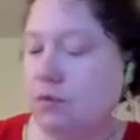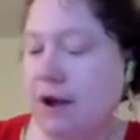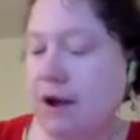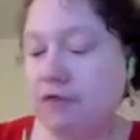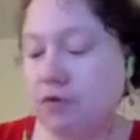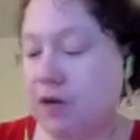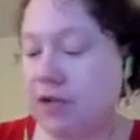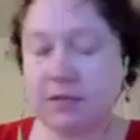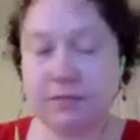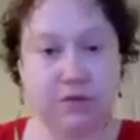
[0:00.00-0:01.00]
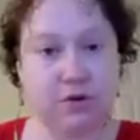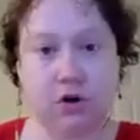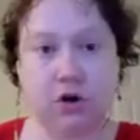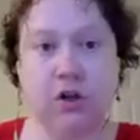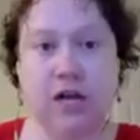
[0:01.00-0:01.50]
after running some
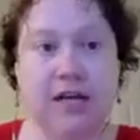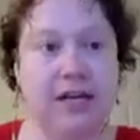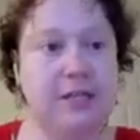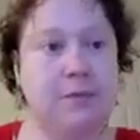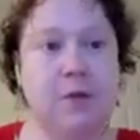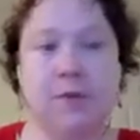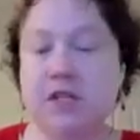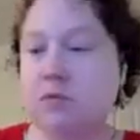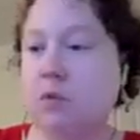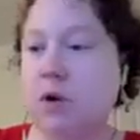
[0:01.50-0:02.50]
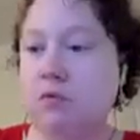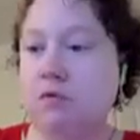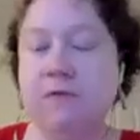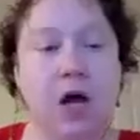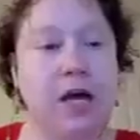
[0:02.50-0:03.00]
Stern-Gerlach experiments, what we will
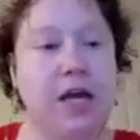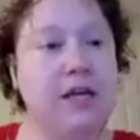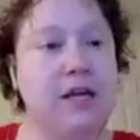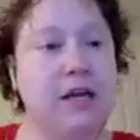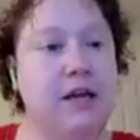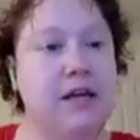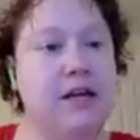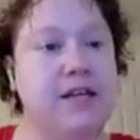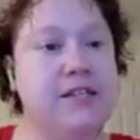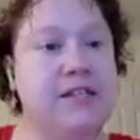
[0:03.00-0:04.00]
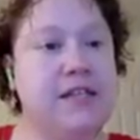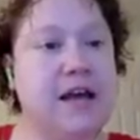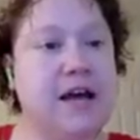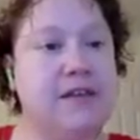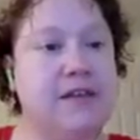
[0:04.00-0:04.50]
find is
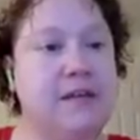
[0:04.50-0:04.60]
that the